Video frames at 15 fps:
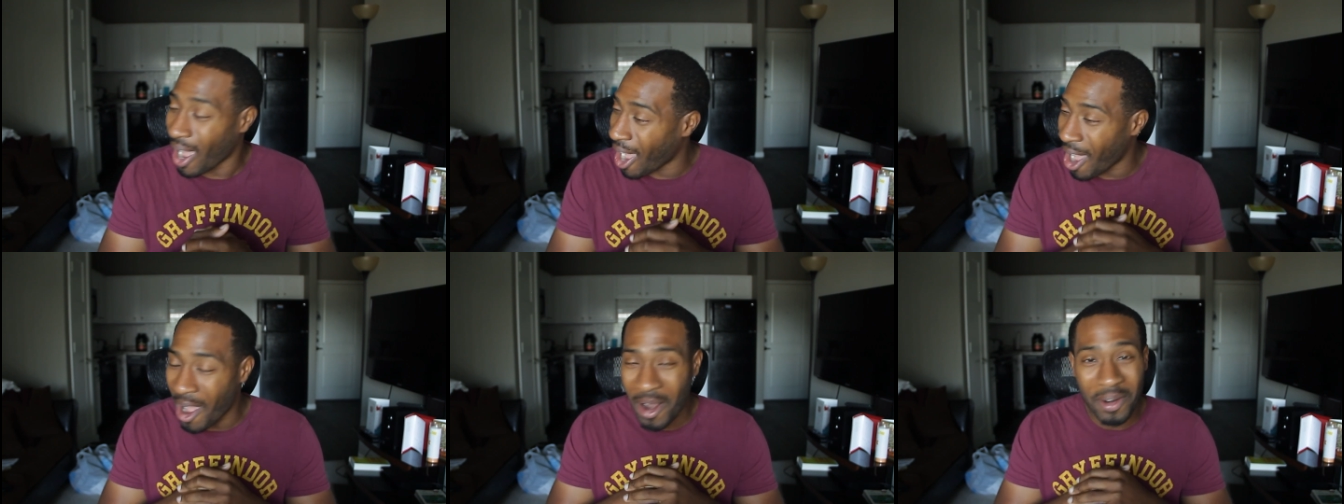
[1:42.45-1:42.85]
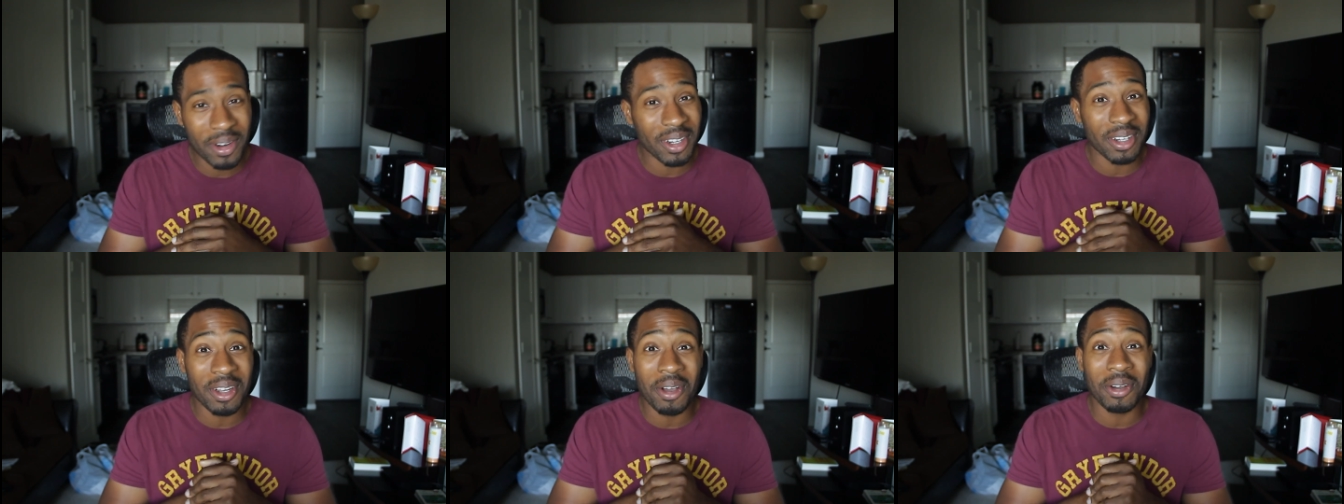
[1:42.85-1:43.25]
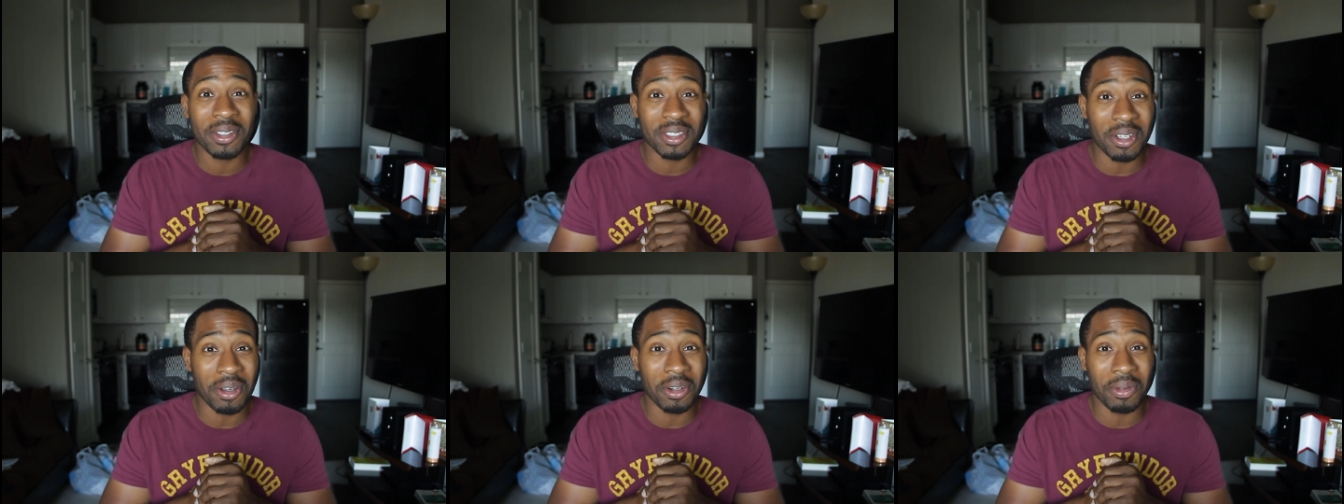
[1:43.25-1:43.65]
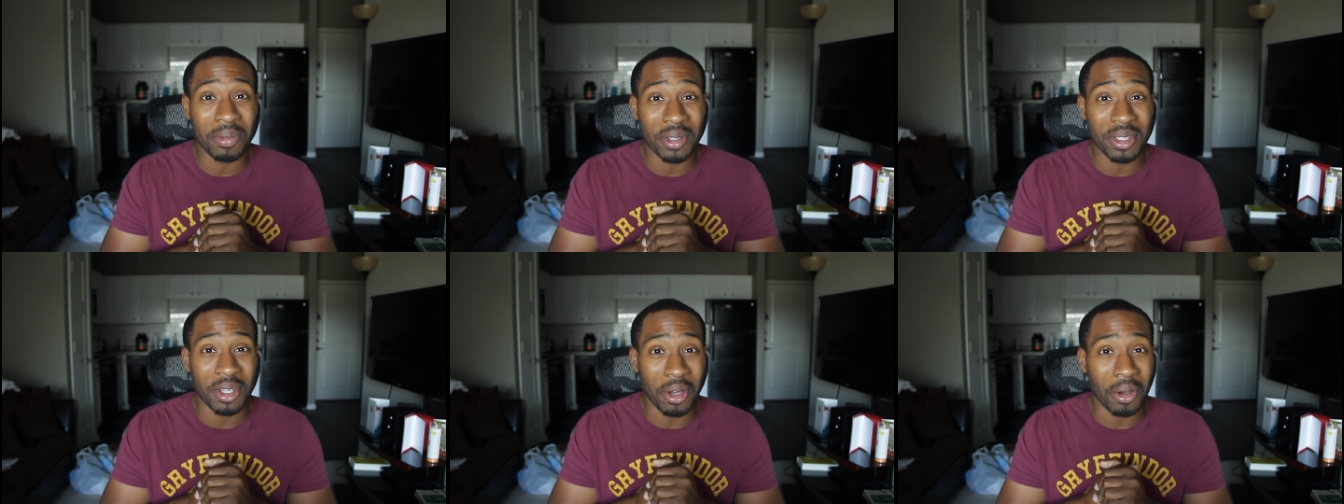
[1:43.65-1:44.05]
I already know it's gonna
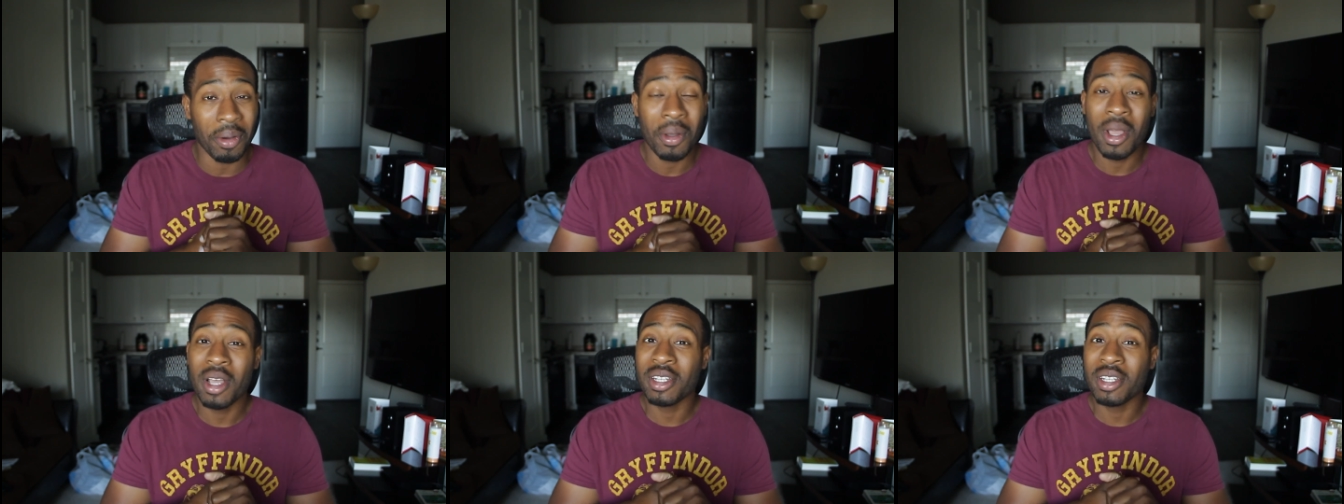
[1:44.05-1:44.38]
be dope.